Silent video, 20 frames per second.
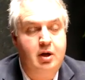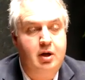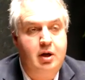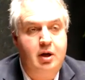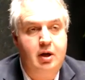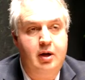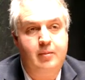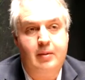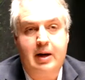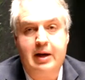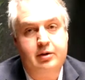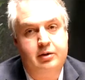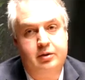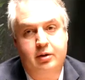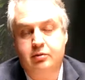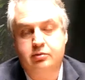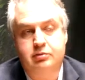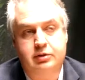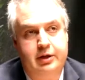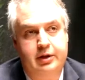uh, I don't
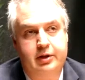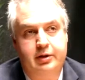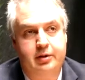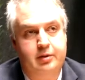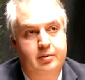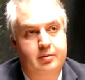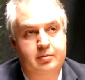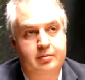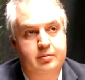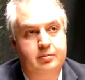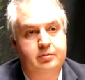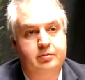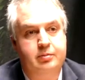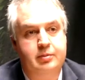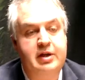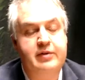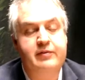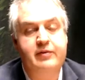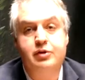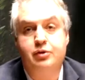know, um,
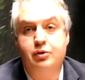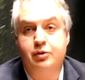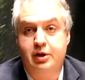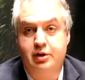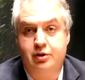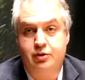inventory